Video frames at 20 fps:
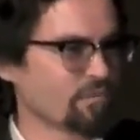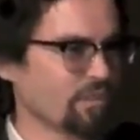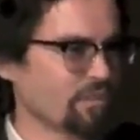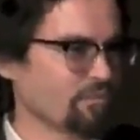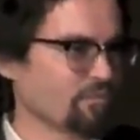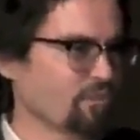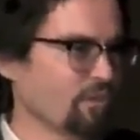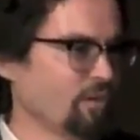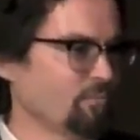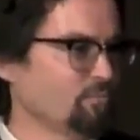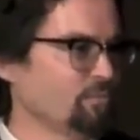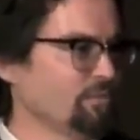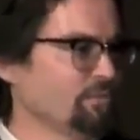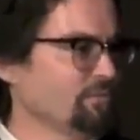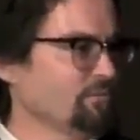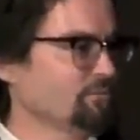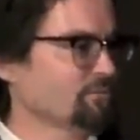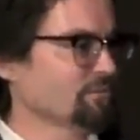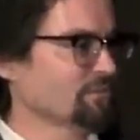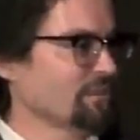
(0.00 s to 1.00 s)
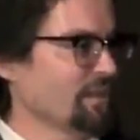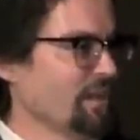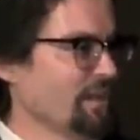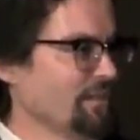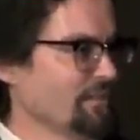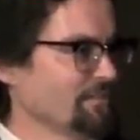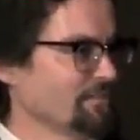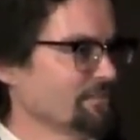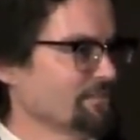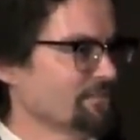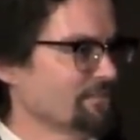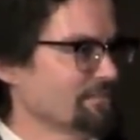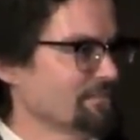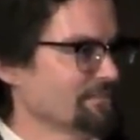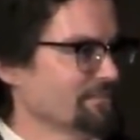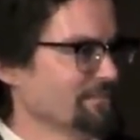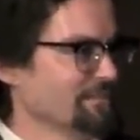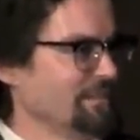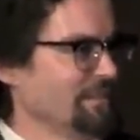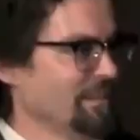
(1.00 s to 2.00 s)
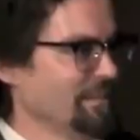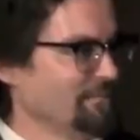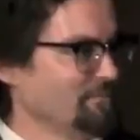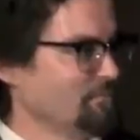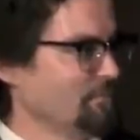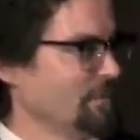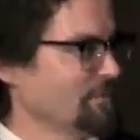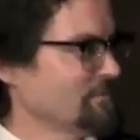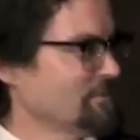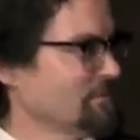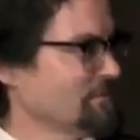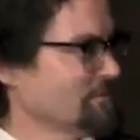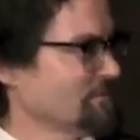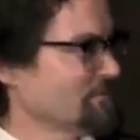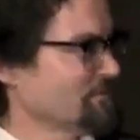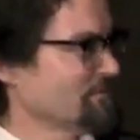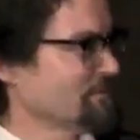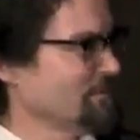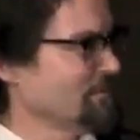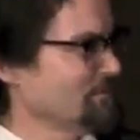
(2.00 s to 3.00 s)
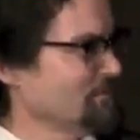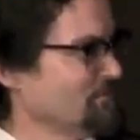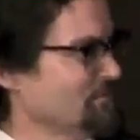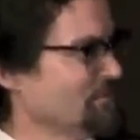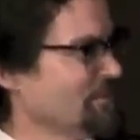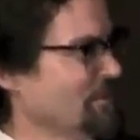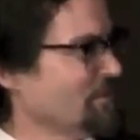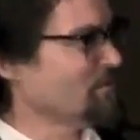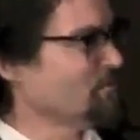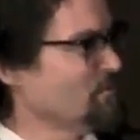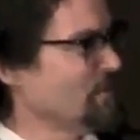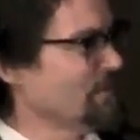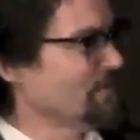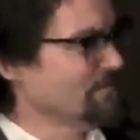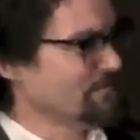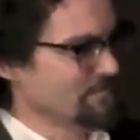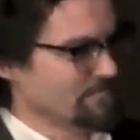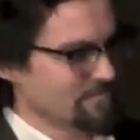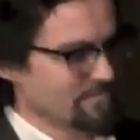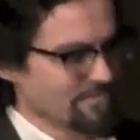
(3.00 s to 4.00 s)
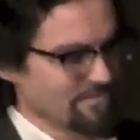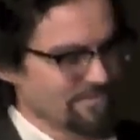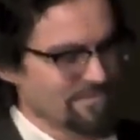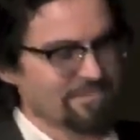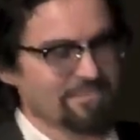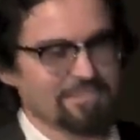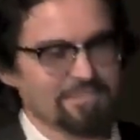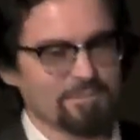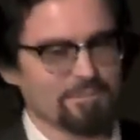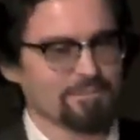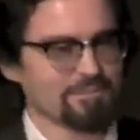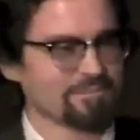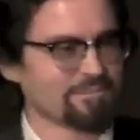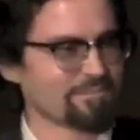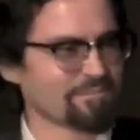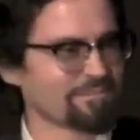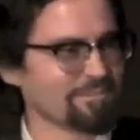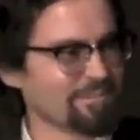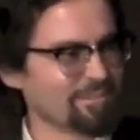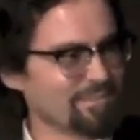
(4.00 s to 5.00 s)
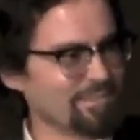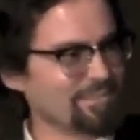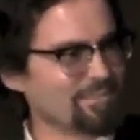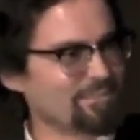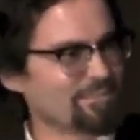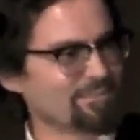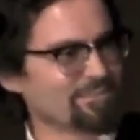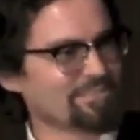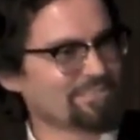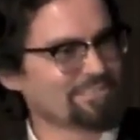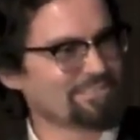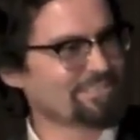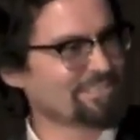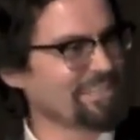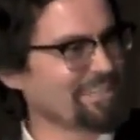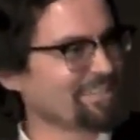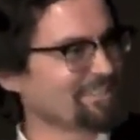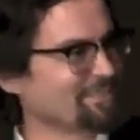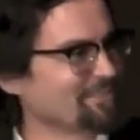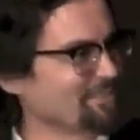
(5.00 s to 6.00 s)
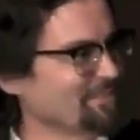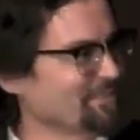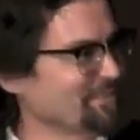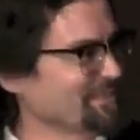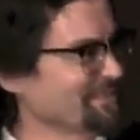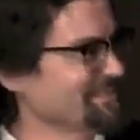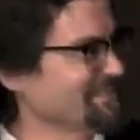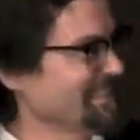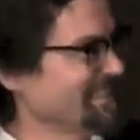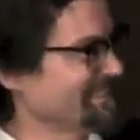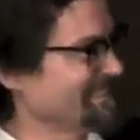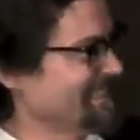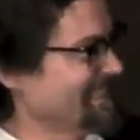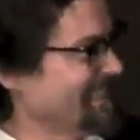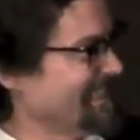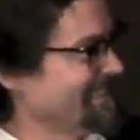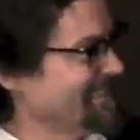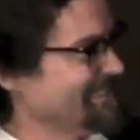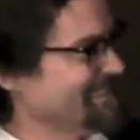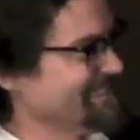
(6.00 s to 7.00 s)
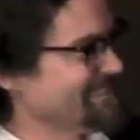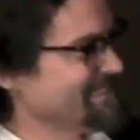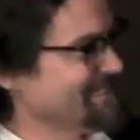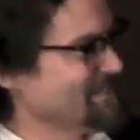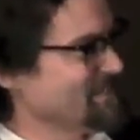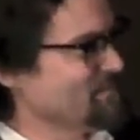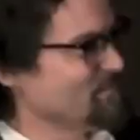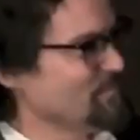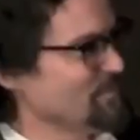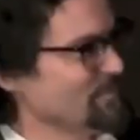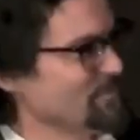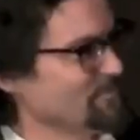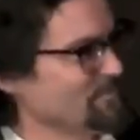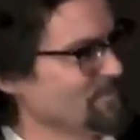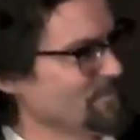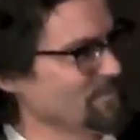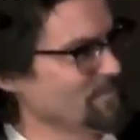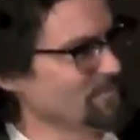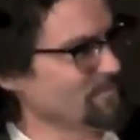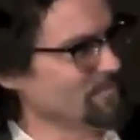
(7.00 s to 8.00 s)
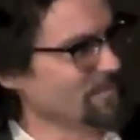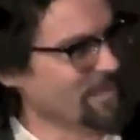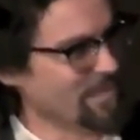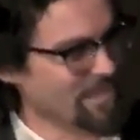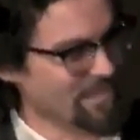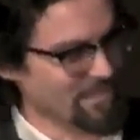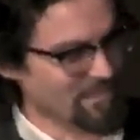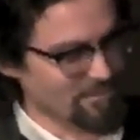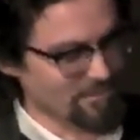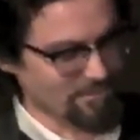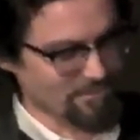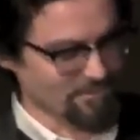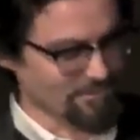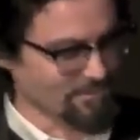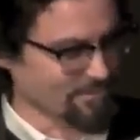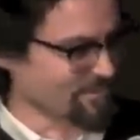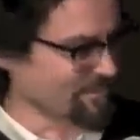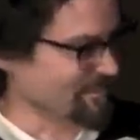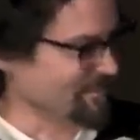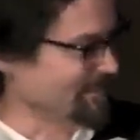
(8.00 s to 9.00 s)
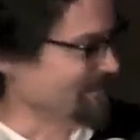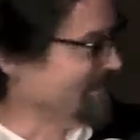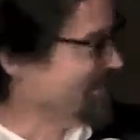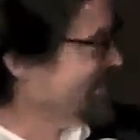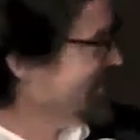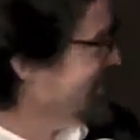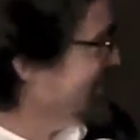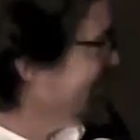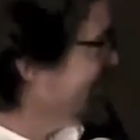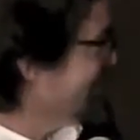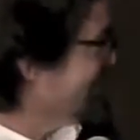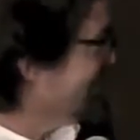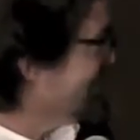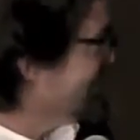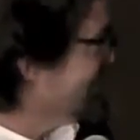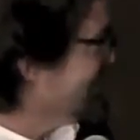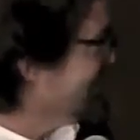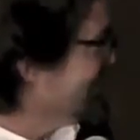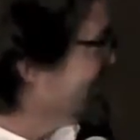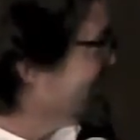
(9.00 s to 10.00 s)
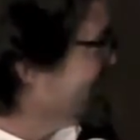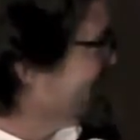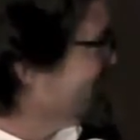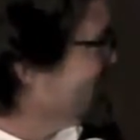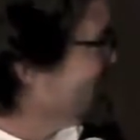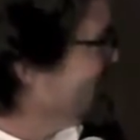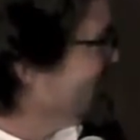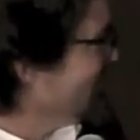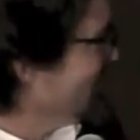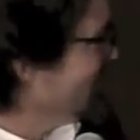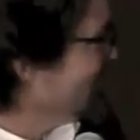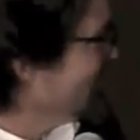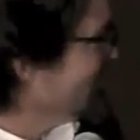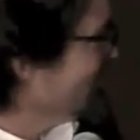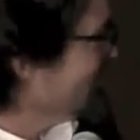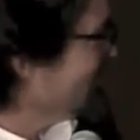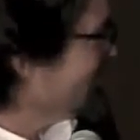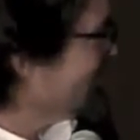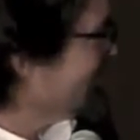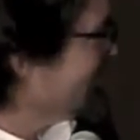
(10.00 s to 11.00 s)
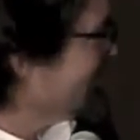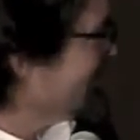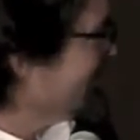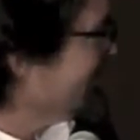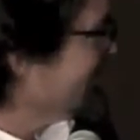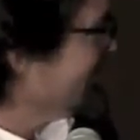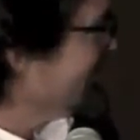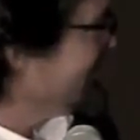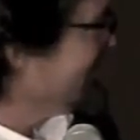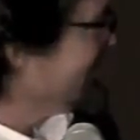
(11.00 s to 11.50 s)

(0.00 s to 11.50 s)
Imam Zayd taught political science at Rutgers, so you start him on allegiance to states and things like that. It's going to be from Hegel to who knows.